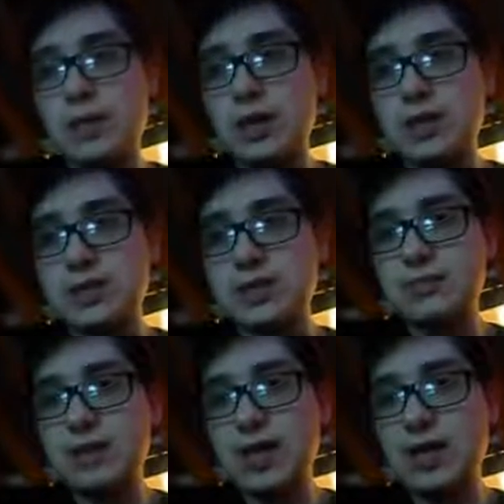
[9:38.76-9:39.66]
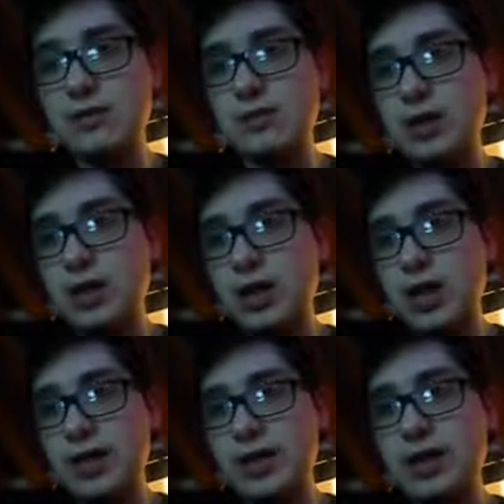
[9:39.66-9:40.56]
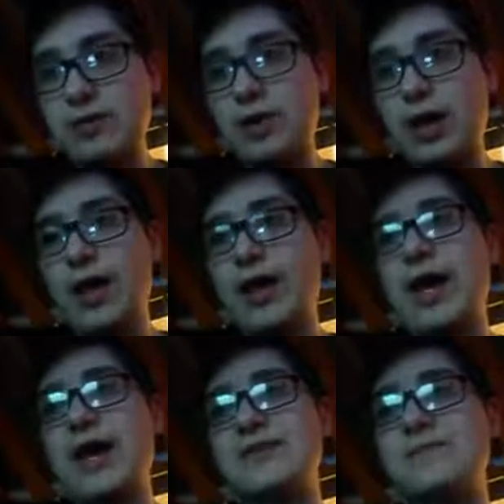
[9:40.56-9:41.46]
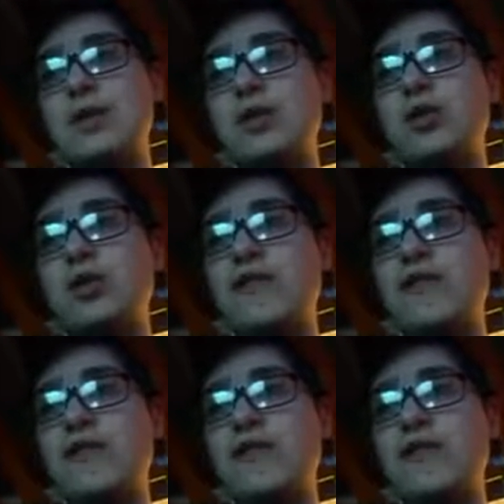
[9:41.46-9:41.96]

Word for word: because somehow I keep I activate the